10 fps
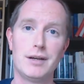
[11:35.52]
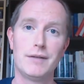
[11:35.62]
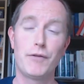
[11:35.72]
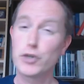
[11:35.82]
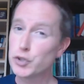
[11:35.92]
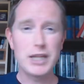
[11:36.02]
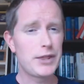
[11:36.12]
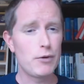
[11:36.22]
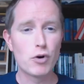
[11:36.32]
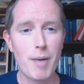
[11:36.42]
Verse
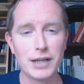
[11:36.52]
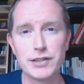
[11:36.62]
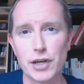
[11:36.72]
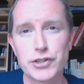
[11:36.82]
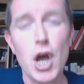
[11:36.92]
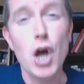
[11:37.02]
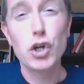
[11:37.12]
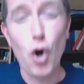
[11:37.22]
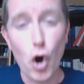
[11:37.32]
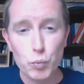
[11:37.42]
23 reminds us,
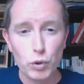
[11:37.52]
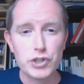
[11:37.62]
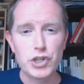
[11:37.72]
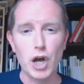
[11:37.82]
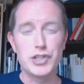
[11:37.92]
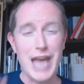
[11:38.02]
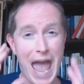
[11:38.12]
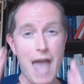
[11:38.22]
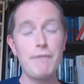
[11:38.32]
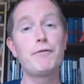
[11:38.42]
God will judge
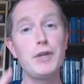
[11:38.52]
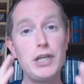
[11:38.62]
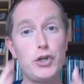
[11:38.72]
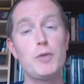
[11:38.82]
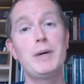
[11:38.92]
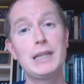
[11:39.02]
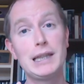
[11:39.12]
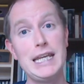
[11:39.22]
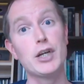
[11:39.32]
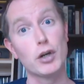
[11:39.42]
every
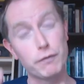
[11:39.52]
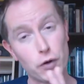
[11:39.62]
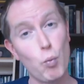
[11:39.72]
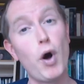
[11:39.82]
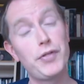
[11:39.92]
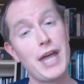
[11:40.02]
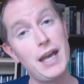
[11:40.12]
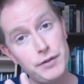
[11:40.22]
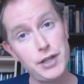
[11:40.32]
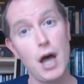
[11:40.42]
human leader for what they
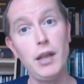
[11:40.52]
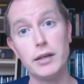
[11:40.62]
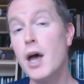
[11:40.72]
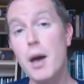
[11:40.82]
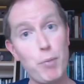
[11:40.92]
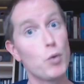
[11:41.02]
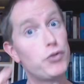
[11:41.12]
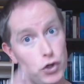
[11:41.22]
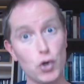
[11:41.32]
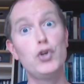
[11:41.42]
have done,
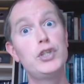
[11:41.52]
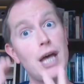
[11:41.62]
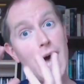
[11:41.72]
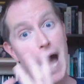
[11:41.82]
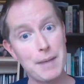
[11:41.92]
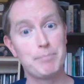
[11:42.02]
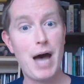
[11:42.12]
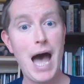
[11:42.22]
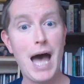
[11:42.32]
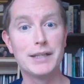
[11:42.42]
both good and
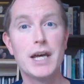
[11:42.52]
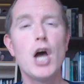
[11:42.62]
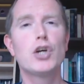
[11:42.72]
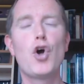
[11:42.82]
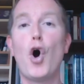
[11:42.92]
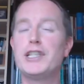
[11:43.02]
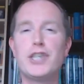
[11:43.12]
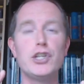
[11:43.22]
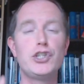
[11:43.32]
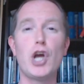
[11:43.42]
bad. God
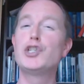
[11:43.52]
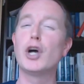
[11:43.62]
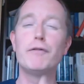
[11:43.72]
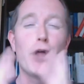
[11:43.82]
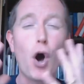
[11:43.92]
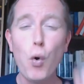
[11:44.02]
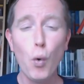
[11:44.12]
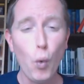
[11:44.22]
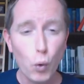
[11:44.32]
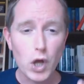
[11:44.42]
is the judge of the
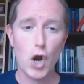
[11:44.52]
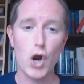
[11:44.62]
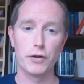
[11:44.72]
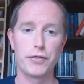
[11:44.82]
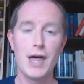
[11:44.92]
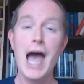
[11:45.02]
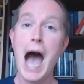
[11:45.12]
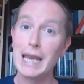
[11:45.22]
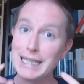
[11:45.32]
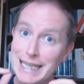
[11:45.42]
whole earth,
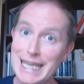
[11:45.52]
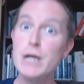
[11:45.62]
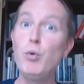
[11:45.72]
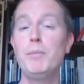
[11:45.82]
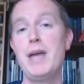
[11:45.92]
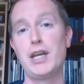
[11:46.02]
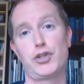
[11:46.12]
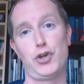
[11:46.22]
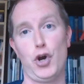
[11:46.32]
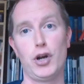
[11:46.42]
and he will make
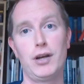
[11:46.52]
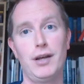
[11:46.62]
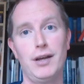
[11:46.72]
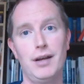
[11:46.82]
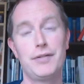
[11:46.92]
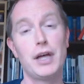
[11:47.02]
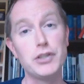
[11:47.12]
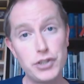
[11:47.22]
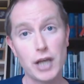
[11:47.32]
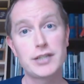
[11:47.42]
sure
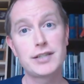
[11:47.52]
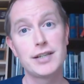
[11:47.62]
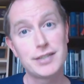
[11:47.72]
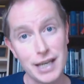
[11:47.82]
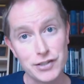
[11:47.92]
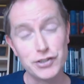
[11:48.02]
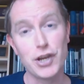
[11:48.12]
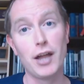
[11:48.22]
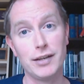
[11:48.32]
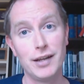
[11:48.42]
that justice is
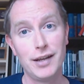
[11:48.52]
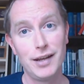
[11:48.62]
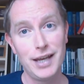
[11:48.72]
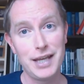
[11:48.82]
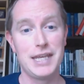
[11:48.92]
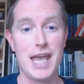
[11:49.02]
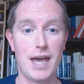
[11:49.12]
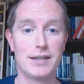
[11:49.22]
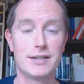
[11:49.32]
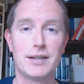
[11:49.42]
done in the
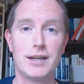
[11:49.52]
end.